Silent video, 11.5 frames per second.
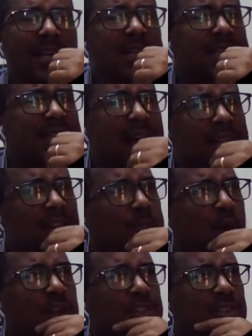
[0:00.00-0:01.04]
The other
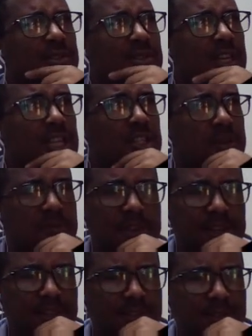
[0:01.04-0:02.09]
point is
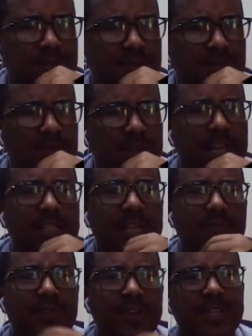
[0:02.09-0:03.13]
interference.
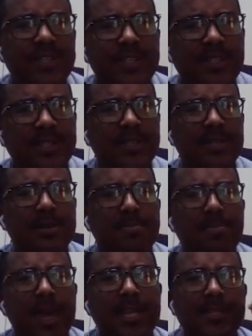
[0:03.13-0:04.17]
Interference
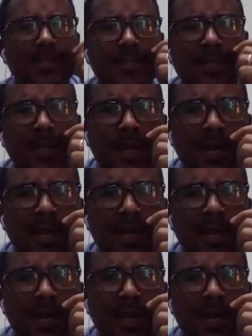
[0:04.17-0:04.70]
means